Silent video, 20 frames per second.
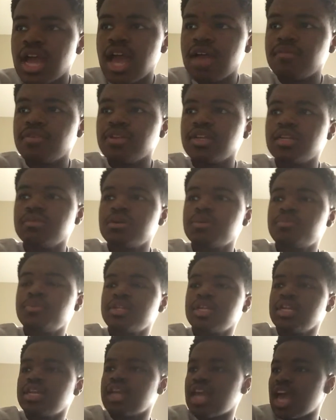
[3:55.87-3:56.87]
having them
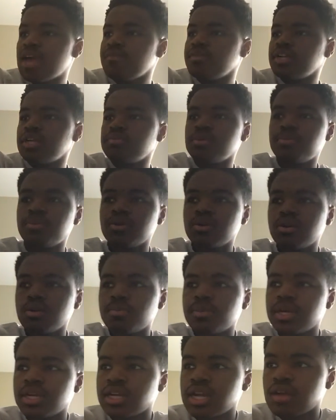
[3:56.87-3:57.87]
appear
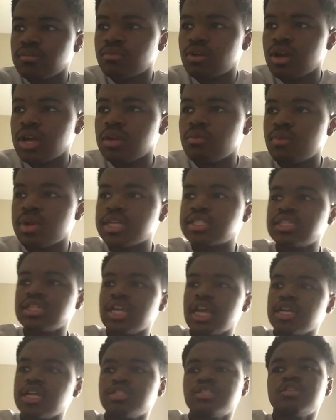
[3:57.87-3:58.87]
on Monday Night Raw and
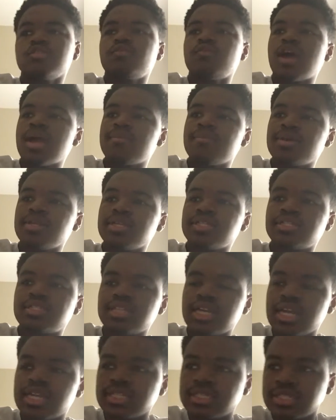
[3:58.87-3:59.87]
wasting extra 5 minutes
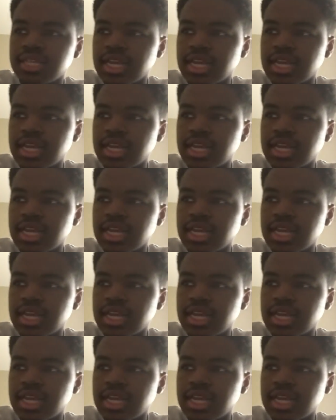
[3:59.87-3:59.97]
saying the